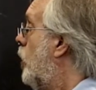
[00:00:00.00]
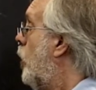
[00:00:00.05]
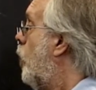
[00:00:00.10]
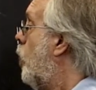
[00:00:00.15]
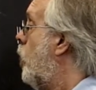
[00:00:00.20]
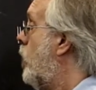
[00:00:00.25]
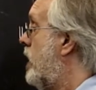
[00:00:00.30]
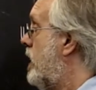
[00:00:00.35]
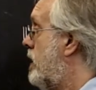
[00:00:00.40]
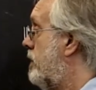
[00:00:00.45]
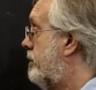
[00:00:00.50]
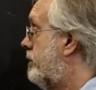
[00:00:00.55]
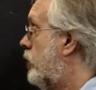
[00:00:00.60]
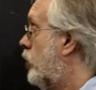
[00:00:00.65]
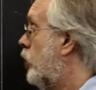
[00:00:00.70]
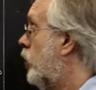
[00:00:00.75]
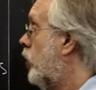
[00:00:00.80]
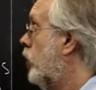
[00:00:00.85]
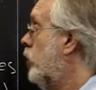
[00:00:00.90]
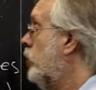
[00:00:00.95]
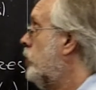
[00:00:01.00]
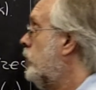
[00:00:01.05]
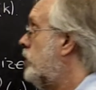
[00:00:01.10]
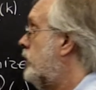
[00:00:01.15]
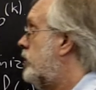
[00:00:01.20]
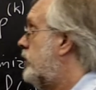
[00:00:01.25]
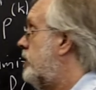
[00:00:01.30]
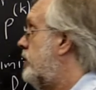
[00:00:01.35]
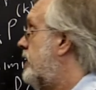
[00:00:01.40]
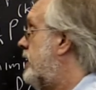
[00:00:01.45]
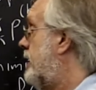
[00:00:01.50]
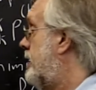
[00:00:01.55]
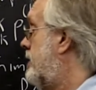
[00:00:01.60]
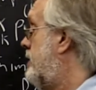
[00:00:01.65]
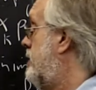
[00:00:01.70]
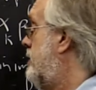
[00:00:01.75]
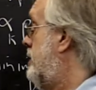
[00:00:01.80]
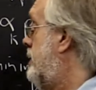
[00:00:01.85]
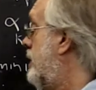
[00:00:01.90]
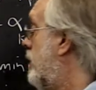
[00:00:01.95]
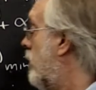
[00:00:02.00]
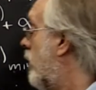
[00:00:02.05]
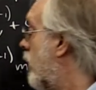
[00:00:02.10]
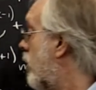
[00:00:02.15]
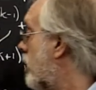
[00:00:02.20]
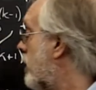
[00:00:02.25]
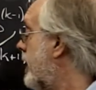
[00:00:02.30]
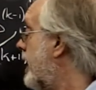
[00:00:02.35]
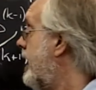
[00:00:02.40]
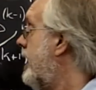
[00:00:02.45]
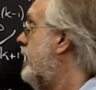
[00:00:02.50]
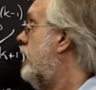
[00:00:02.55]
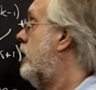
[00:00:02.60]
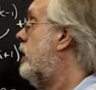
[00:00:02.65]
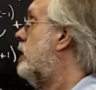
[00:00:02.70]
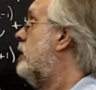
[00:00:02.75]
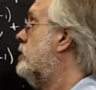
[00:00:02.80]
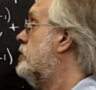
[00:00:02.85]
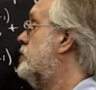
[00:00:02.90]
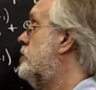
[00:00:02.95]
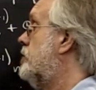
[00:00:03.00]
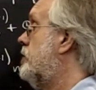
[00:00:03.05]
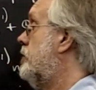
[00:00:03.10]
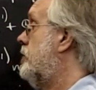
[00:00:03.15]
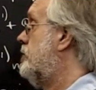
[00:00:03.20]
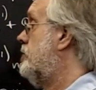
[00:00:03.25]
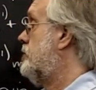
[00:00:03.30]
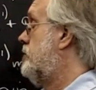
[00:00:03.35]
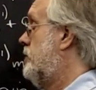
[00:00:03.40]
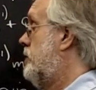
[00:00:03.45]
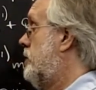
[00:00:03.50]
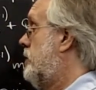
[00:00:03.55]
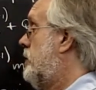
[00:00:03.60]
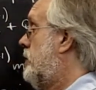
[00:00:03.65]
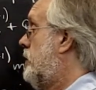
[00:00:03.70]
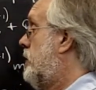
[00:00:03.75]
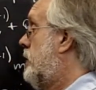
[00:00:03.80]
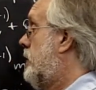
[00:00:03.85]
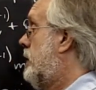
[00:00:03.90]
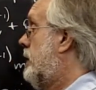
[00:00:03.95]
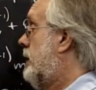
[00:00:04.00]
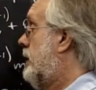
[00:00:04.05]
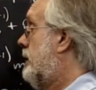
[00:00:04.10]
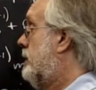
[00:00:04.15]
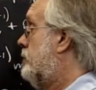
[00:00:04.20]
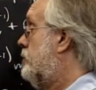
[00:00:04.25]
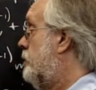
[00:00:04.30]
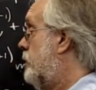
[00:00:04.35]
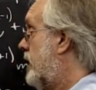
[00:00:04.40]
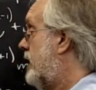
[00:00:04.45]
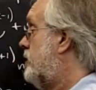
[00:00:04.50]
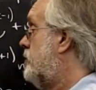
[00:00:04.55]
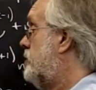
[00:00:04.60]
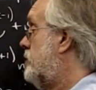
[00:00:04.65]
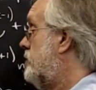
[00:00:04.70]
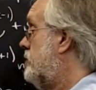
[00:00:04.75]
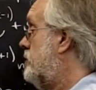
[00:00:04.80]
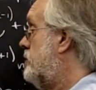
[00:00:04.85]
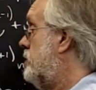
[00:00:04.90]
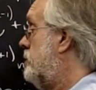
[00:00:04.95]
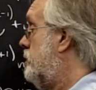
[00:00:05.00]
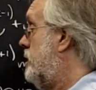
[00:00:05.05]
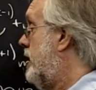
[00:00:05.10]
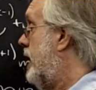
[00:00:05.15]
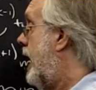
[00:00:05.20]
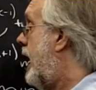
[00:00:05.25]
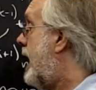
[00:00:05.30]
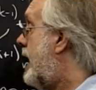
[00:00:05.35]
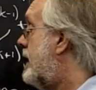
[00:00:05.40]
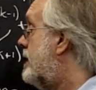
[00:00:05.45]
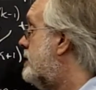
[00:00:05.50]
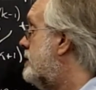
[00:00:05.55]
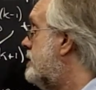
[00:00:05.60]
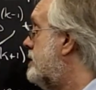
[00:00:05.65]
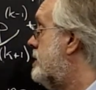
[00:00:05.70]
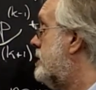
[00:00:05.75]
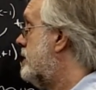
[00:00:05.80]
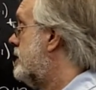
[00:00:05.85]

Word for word: We have concluded that there are A conjugate directions to be had.